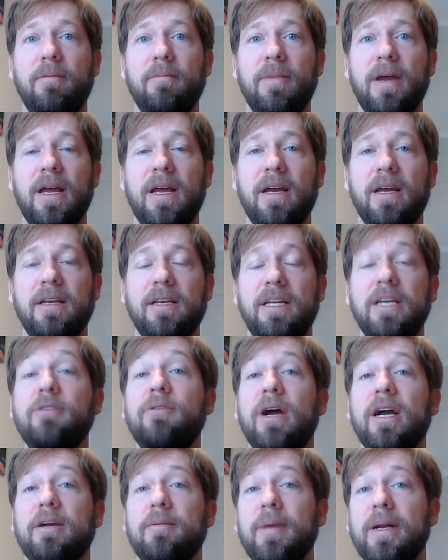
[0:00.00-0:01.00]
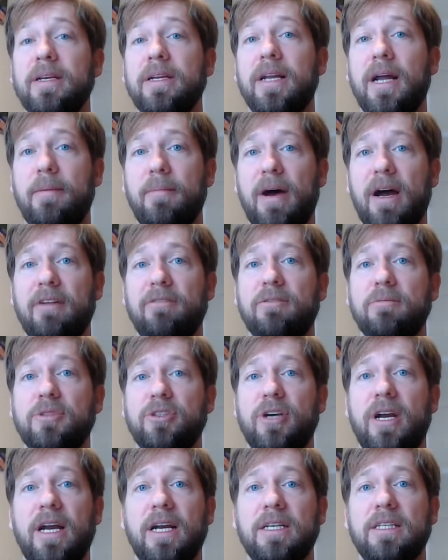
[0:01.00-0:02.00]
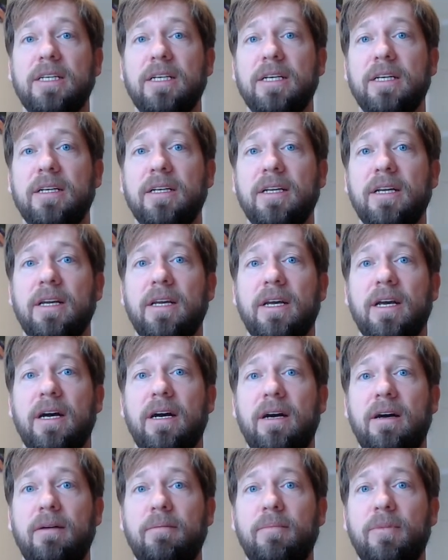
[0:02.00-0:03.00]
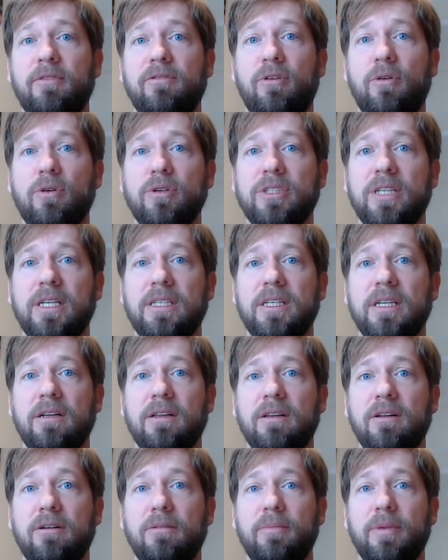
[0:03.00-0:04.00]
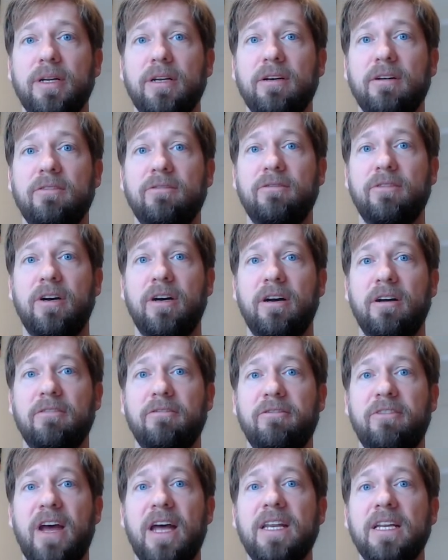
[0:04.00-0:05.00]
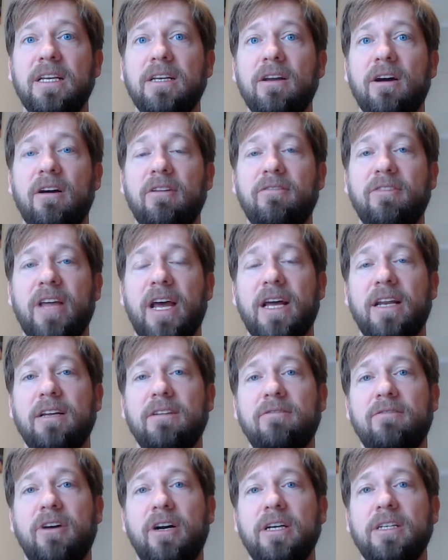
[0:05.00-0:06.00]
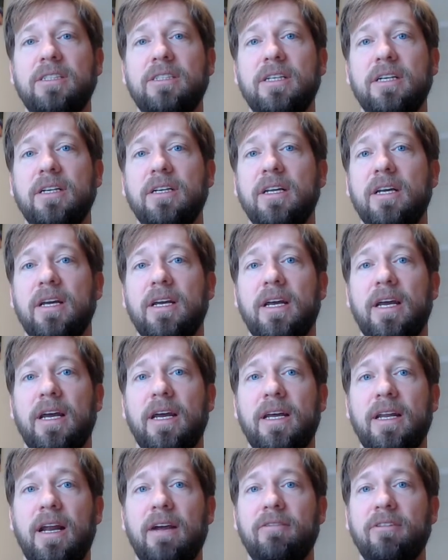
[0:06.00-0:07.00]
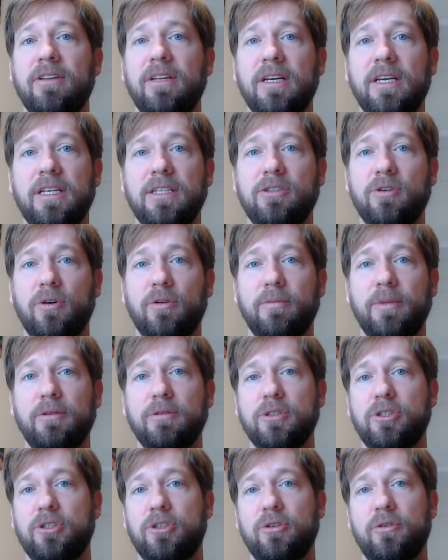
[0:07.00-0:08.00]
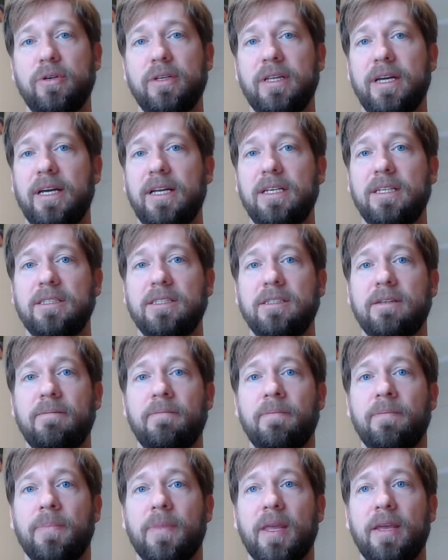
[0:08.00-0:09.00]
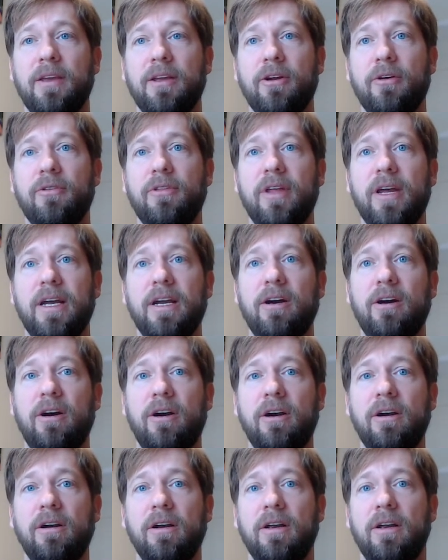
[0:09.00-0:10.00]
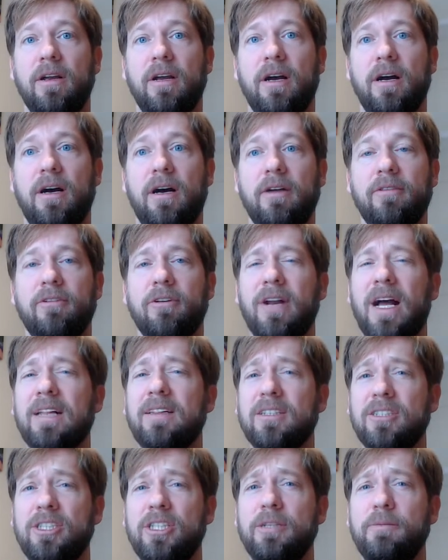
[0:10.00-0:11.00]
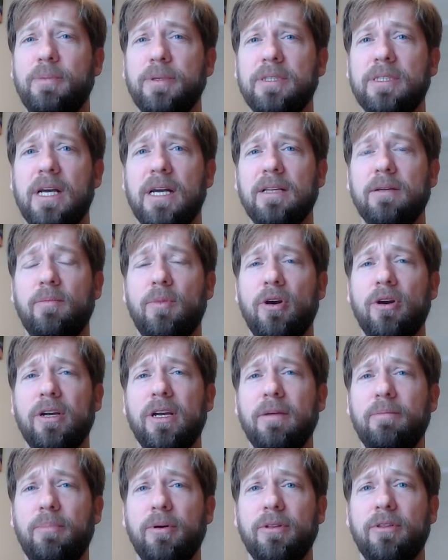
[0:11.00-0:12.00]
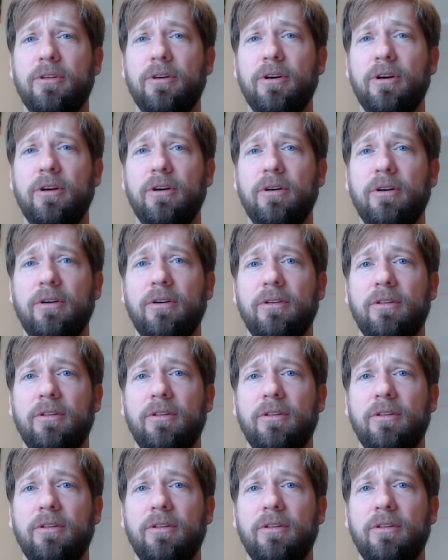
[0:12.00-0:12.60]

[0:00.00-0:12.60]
and he recommended I buy from Trachete. And of course, I did a little bit of vetting of that advice, and everything he told me was true. And that is, they're not the cheapest on the market, but they're